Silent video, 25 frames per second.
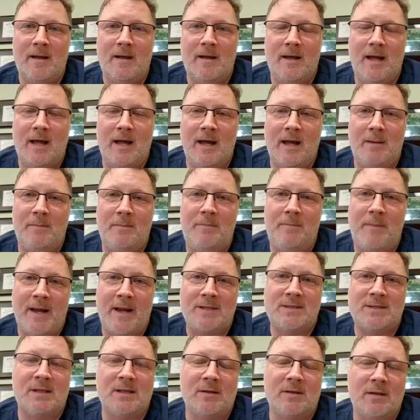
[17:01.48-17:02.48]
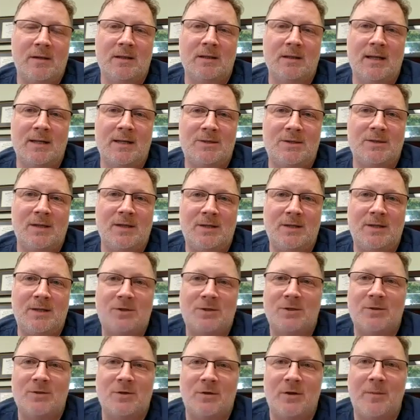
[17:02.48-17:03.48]
And basically the legislature
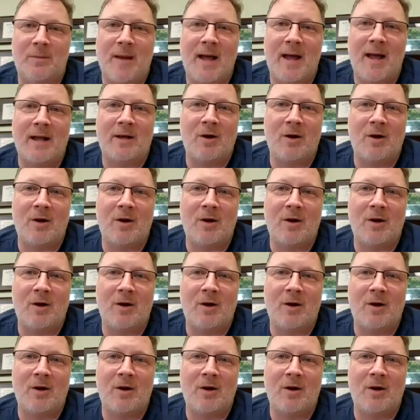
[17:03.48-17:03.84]
turned their back